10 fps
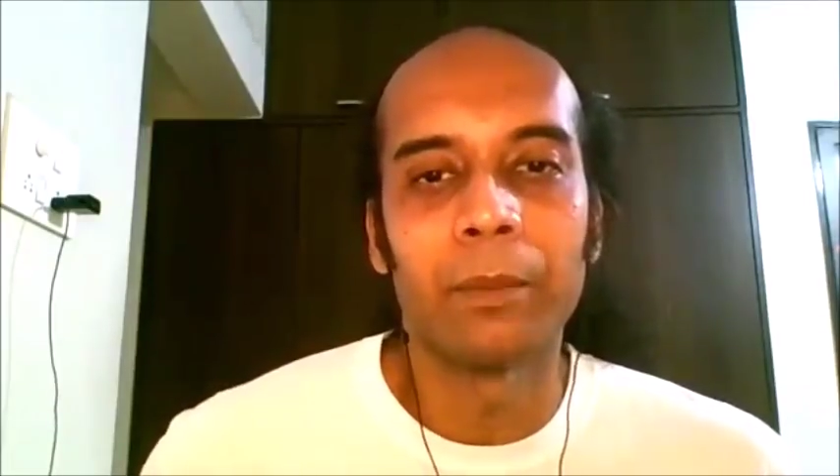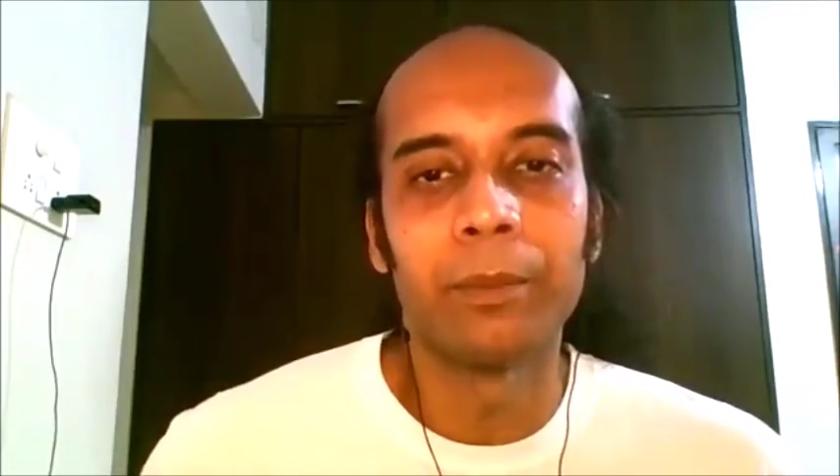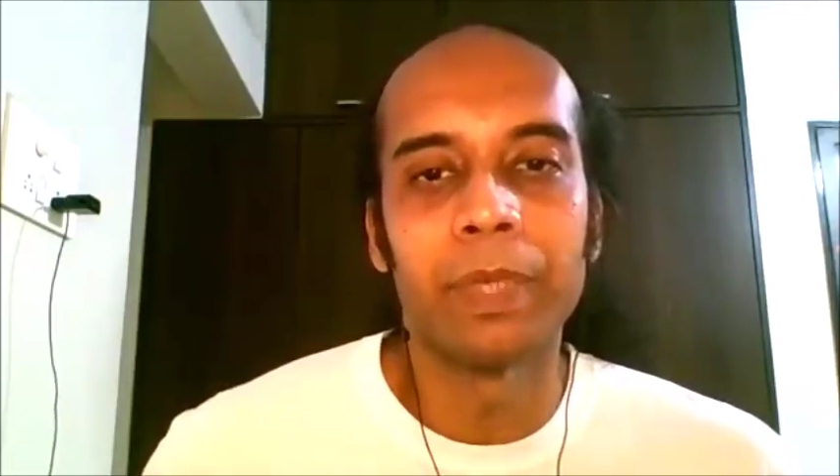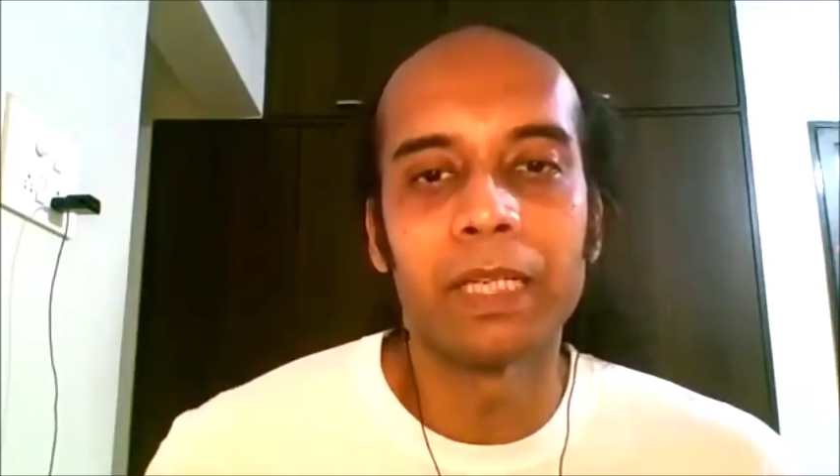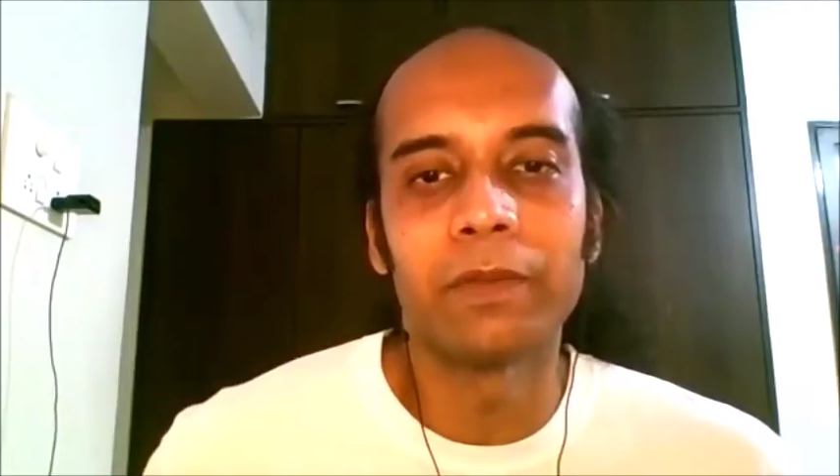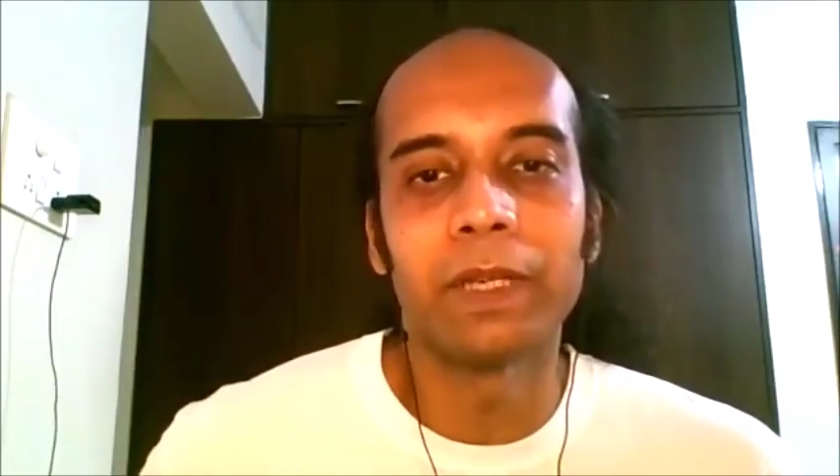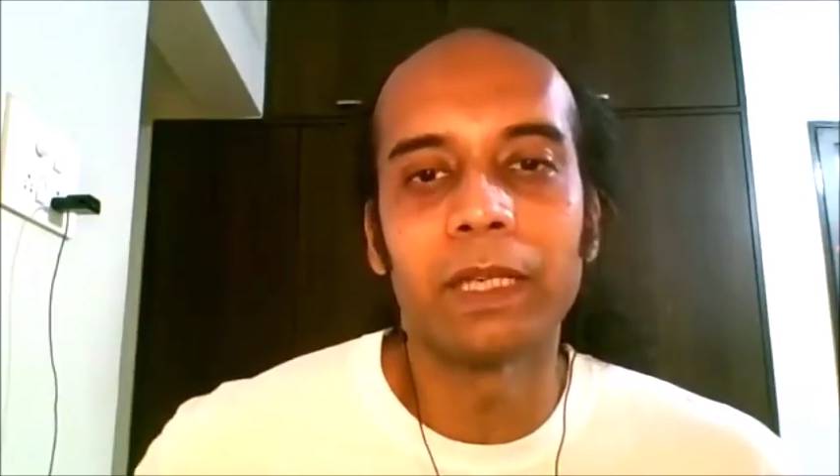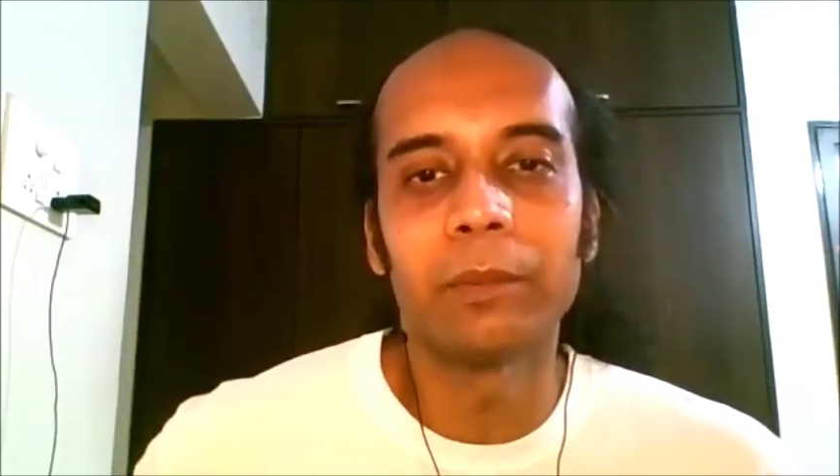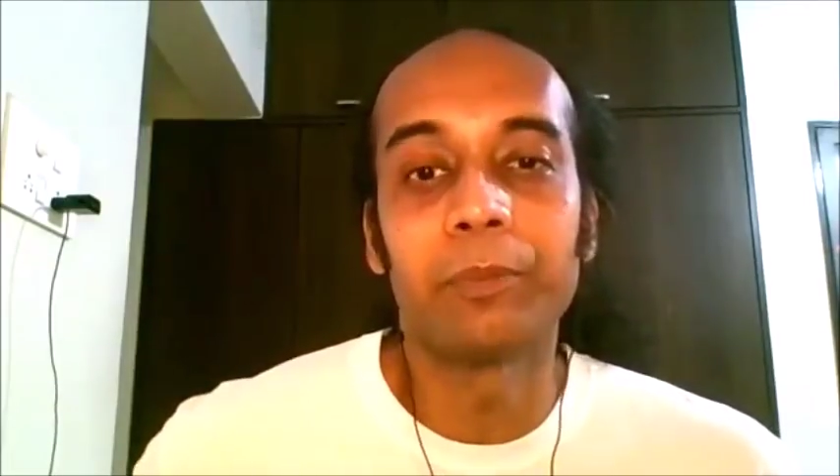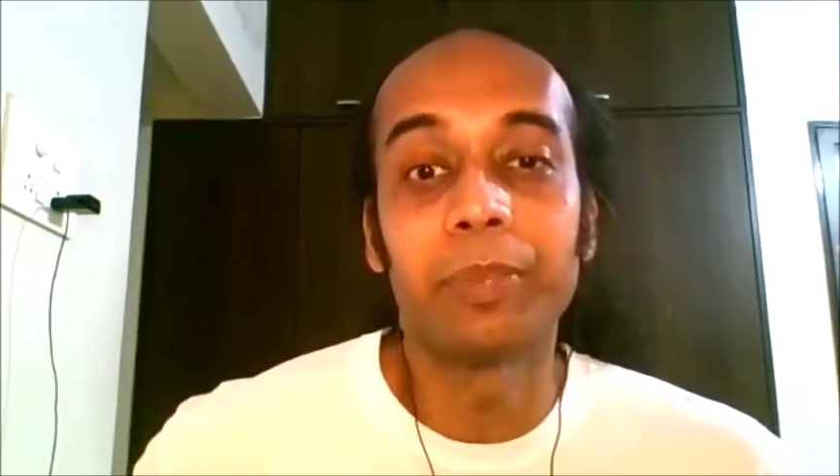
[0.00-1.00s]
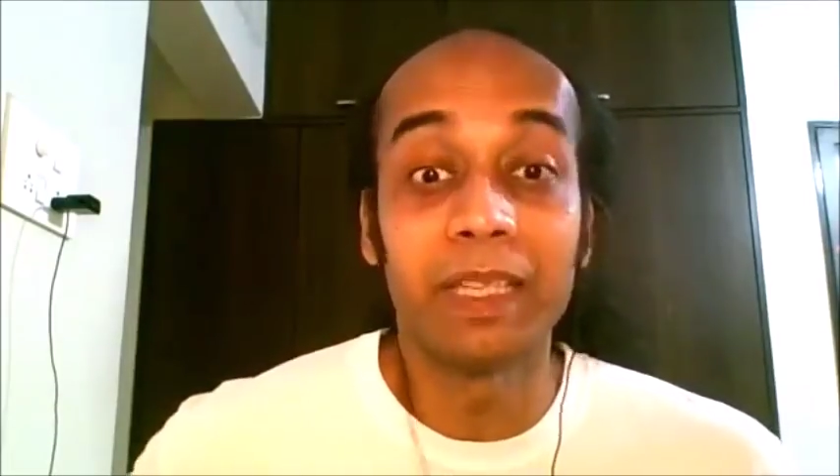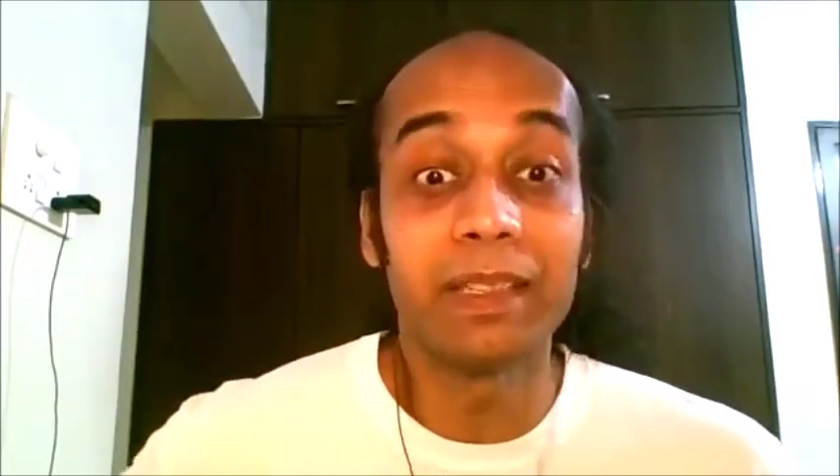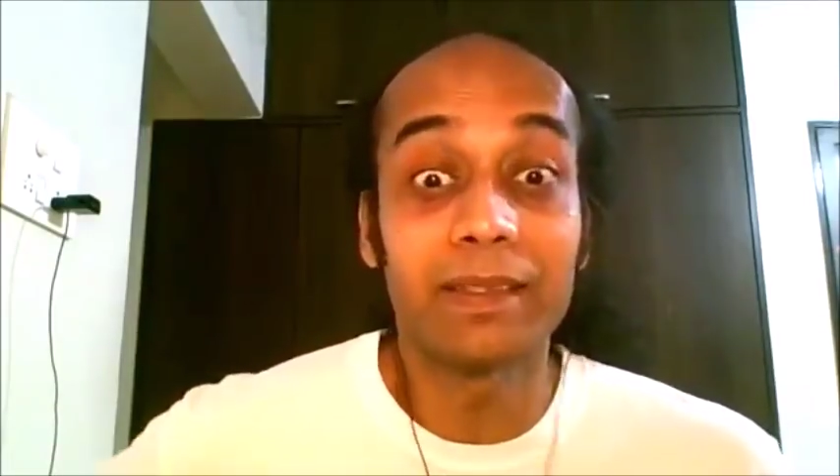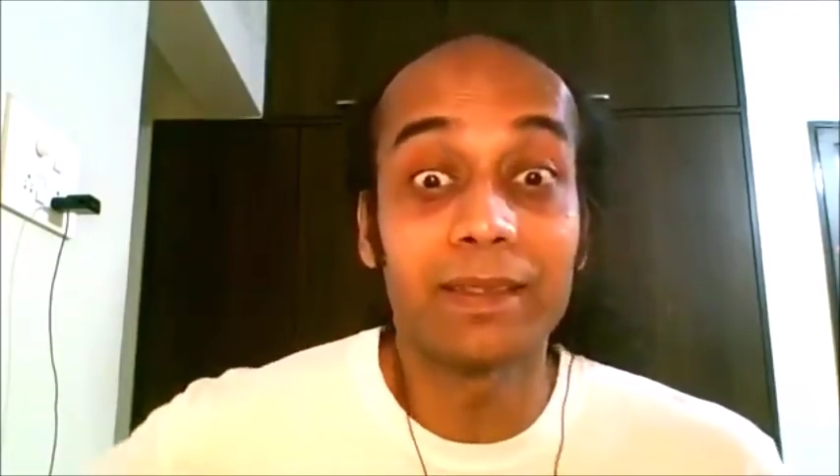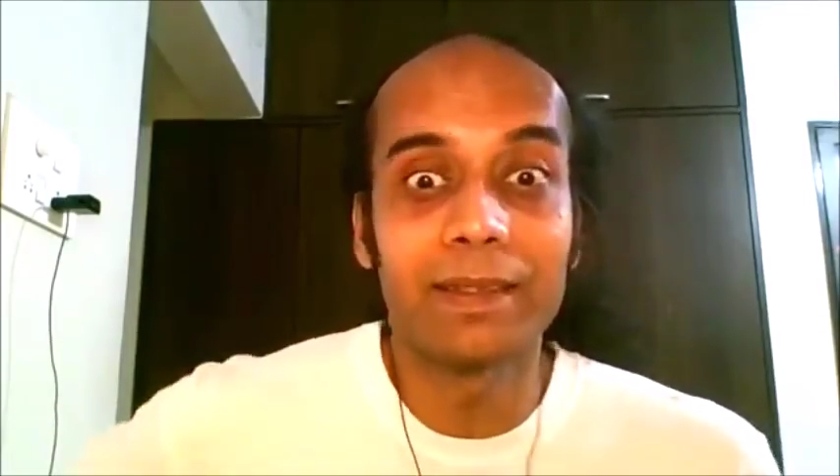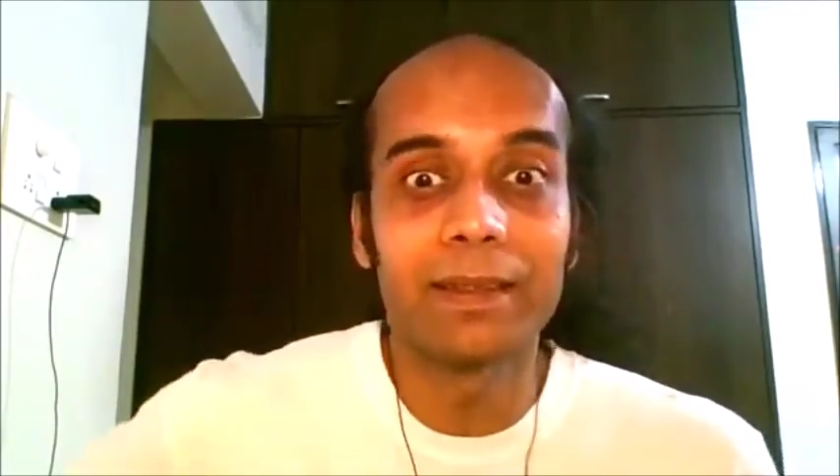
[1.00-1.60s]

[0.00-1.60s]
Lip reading: between priest